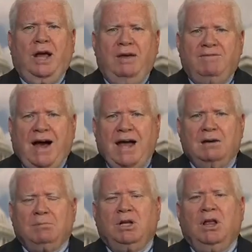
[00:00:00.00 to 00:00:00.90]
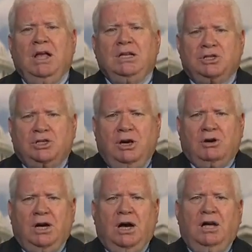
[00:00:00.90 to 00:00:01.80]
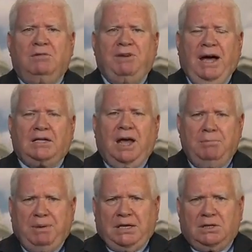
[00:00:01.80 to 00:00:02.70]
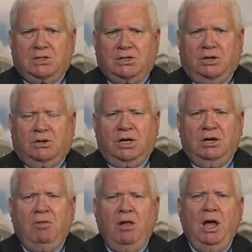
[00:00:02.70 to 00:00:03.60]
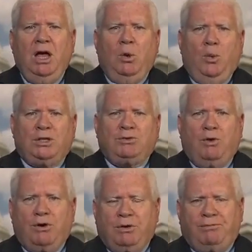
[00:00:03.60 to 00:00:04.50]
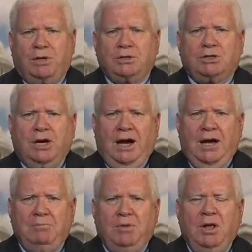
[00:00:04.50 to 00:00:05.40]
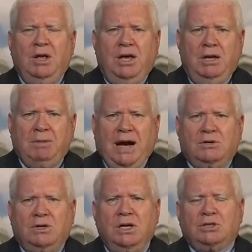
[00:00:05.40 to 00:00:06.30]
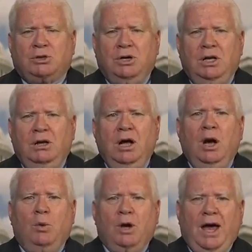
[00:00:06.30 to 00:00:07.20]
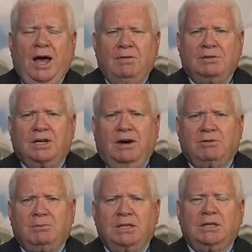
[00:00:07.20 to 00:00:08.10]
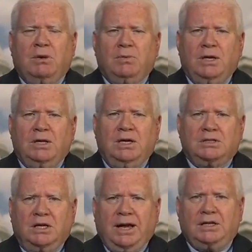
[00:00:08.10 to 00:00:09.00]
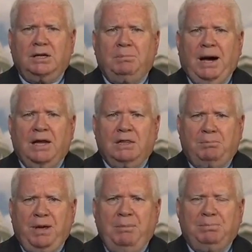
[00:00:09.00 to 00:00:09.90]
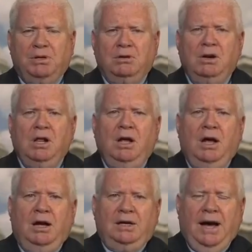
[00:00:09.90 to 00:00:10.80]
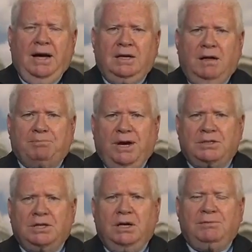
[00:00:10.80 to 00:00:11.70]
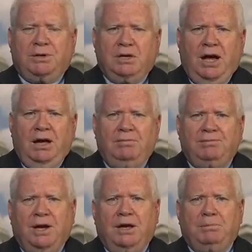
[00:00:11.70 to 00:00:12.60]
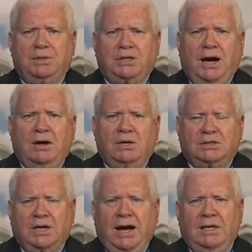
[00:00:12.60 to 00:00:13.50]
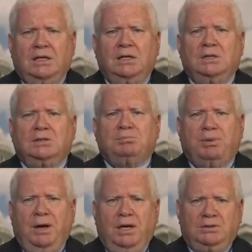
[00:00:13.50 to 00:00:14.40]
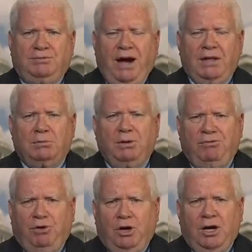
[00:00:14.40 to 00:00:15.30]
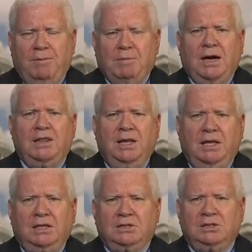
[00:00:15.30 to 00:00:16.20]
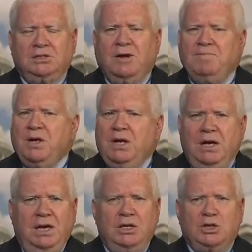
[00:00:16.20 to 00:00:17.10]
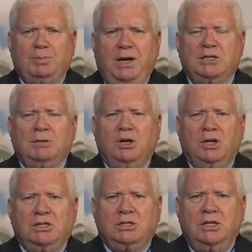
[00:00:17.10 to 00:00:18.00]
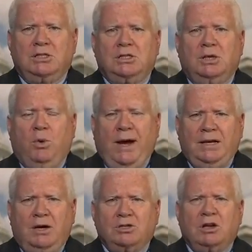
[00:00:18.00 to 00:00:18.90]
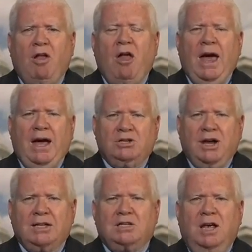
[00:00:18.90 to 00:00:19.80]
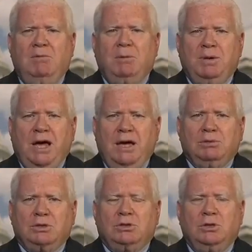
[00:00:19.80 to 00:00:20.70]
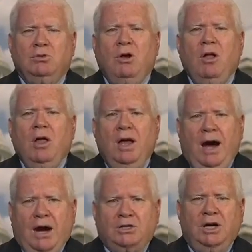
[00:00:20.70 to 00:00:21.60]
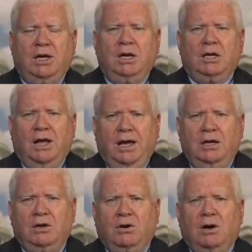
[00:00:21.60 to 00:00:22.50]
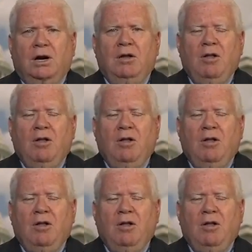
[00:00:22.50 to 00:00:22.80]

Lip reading: a viable Syria, in fact, a better Syria, which for the first time in modern history will have a government that really is elected by the people, not a president for life like Bashar Assad and his father before him. I think this is indispensable, and since the White House has not seemed to be able to articulate or